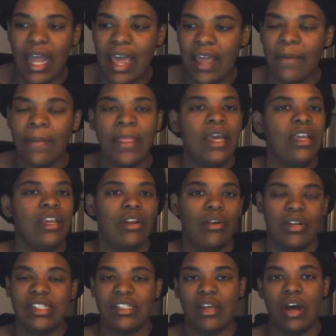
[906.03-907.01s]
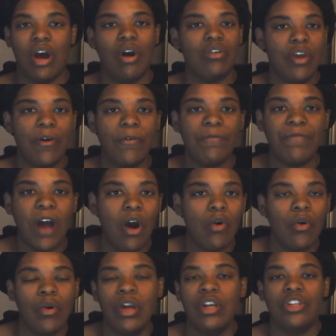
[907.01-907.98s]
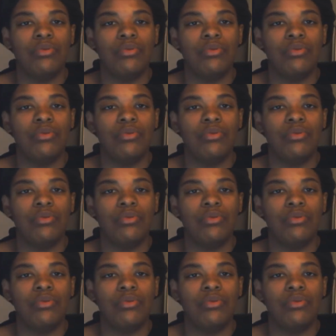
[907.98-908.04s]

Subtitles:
Like, you know, this is all your fault.